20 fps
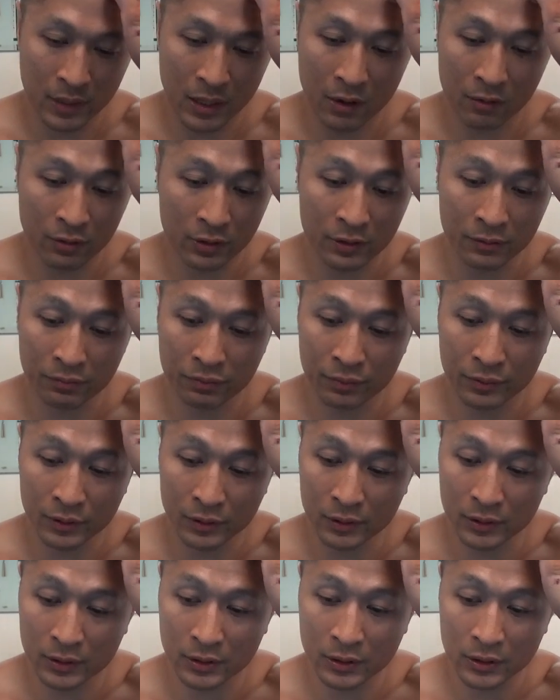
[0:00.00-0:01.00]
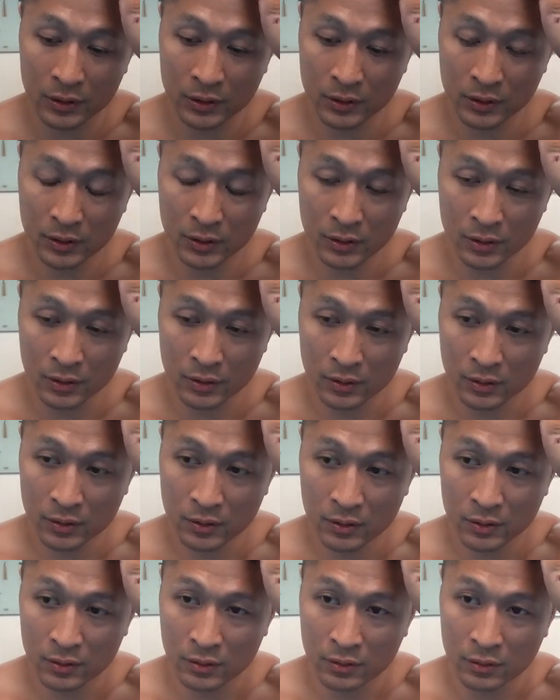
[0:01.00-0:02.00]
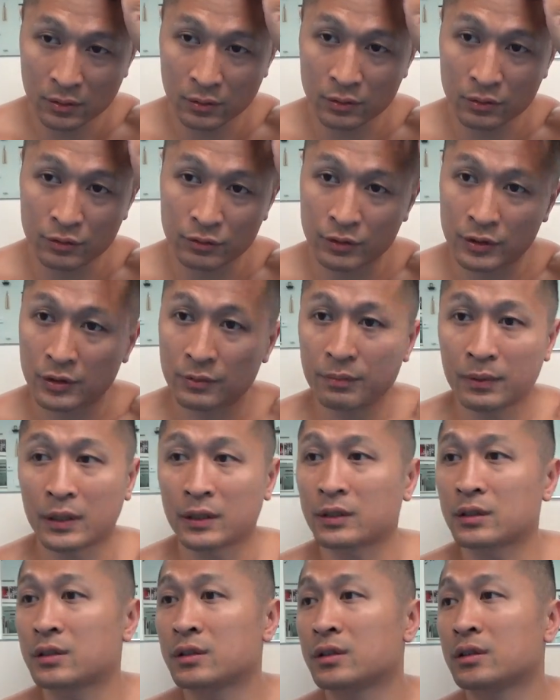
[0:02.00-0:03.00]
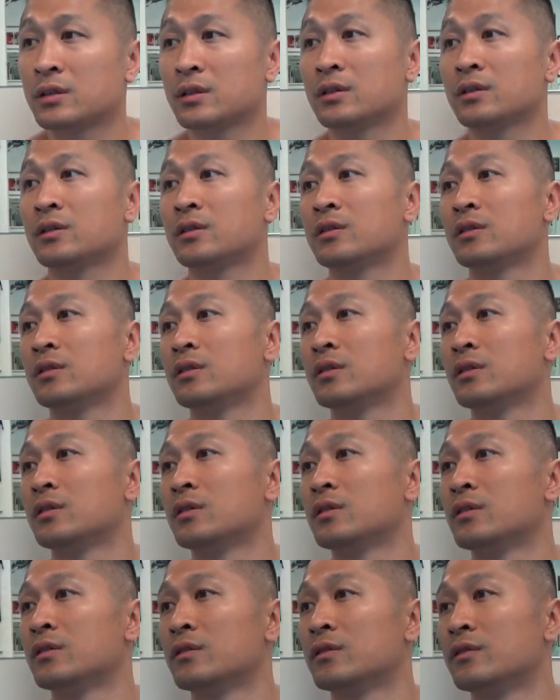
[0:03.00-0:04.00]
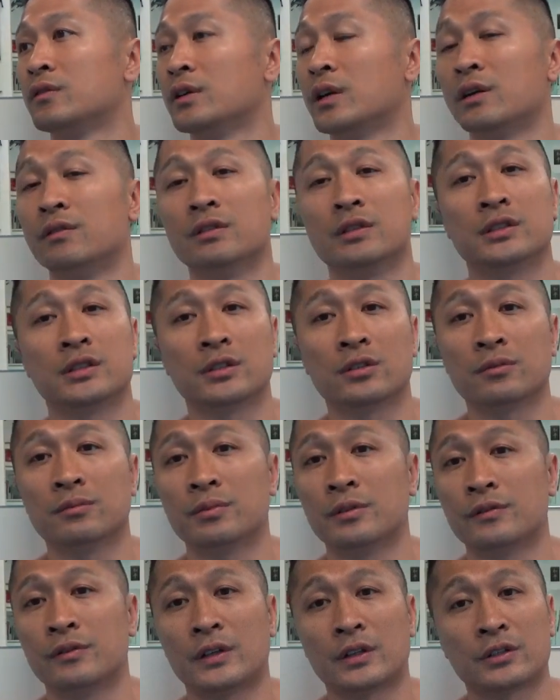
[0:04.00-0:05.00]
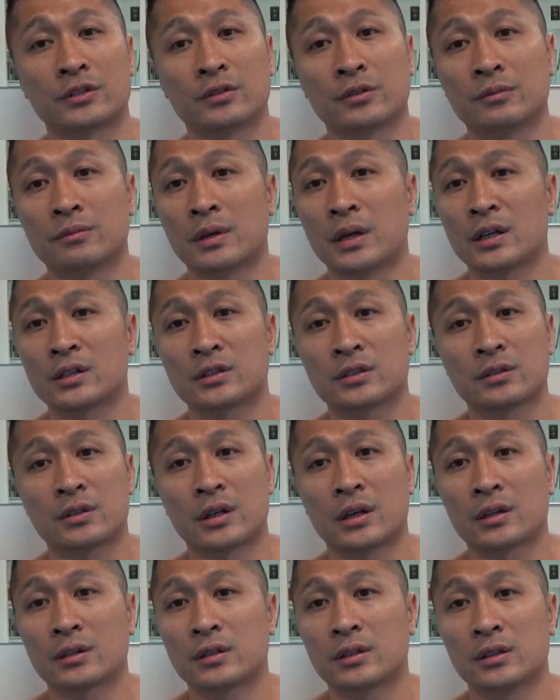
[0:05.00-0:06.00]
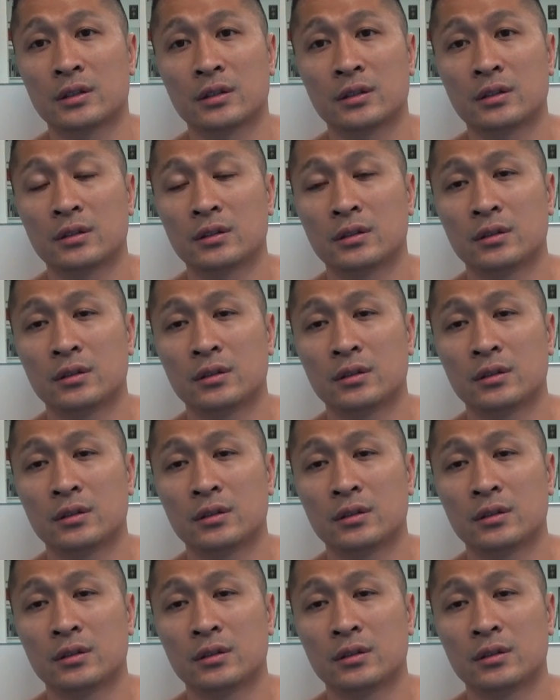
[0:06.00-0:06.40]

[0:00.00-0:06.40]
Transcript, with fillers: I will completely lose respect for every single professional boxer out there.